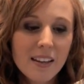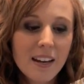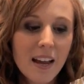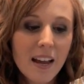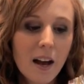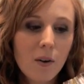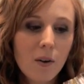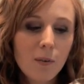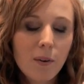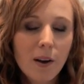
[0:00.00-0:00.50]

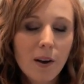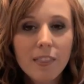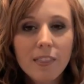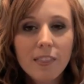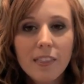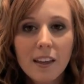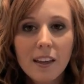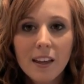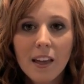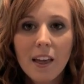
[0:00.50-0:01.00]
Now,
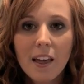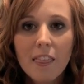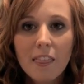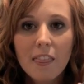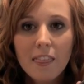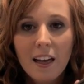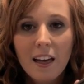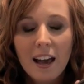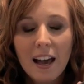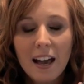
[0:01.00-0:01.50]
one thing
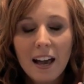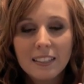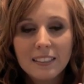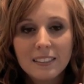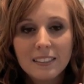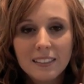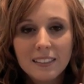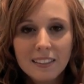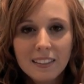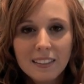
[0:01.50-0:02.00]

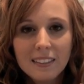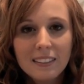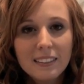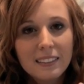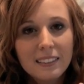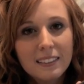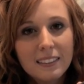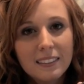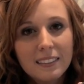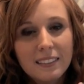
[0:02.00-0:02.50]
that
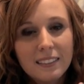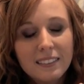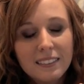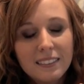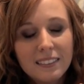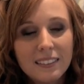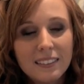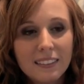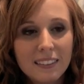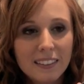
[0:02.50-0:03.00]

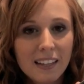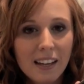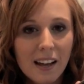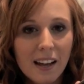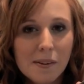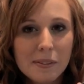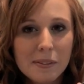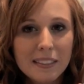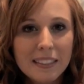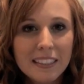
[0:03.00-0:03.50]

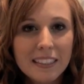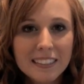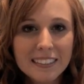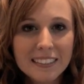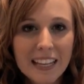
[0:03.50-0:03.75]
I'm a little